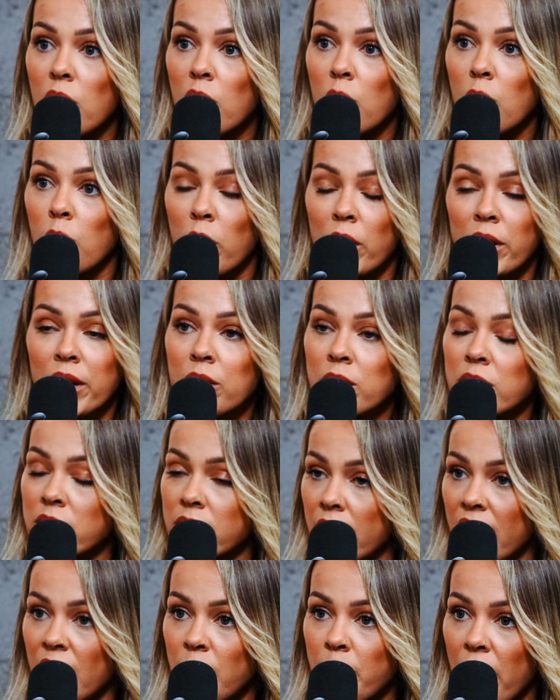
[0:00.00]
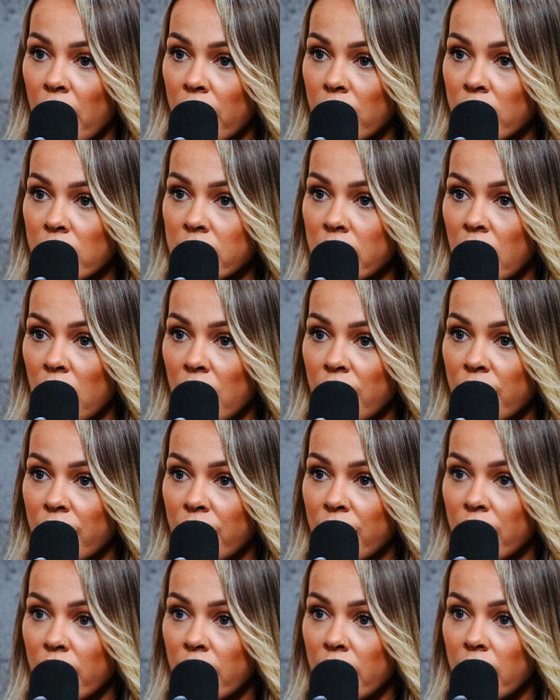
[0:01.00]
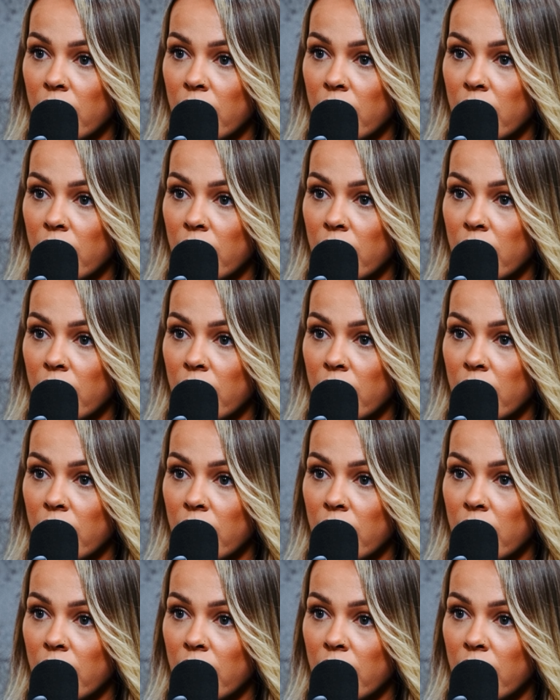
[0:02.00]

What do you say about yourself?